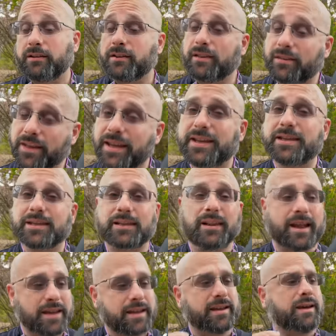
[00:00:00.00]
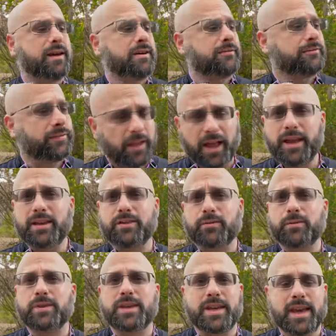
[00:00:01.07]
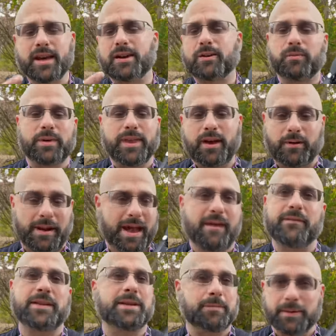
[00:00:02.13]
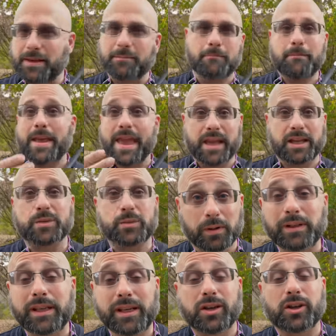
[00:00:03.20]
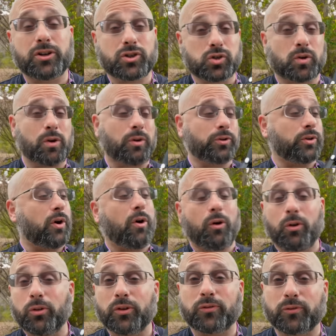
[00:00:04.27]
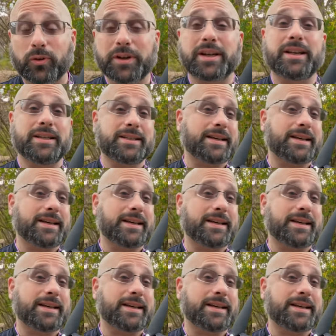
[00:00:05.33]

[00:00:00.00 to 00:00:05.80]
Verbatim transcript: things like fly through the air without having to be manually controlled all the freaking